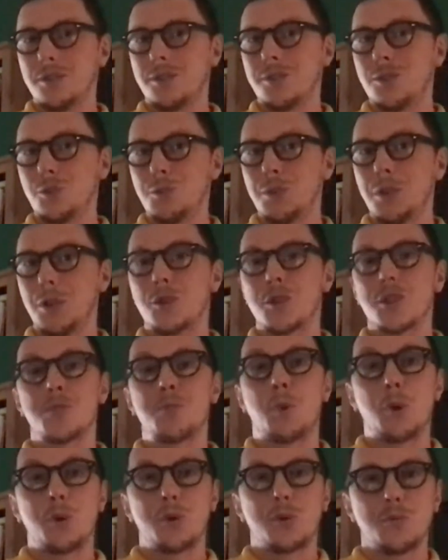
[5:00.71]
to me or
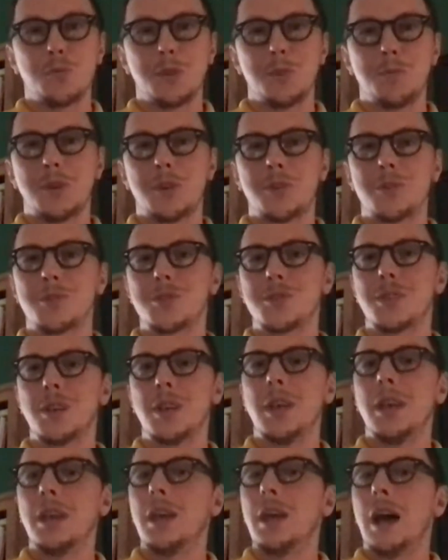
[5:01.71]
spoke to me because
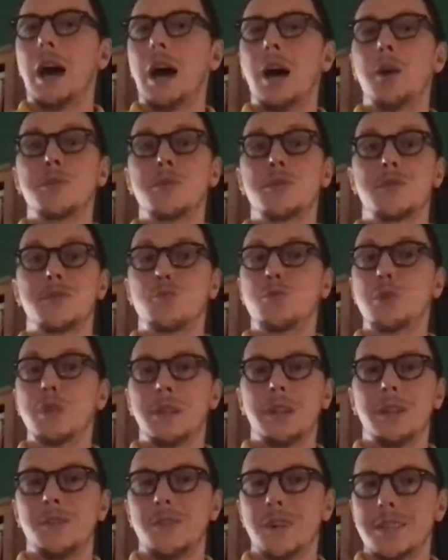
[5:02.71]
I was really
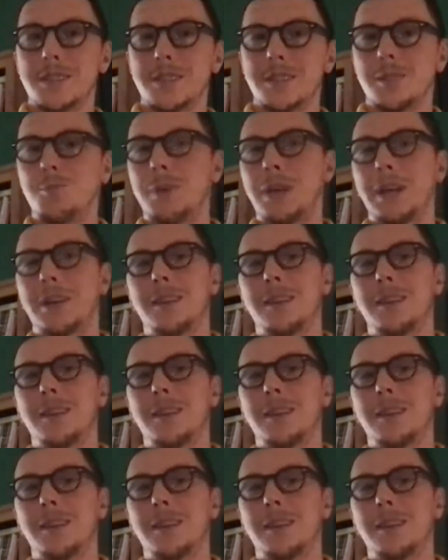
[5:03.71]
invested back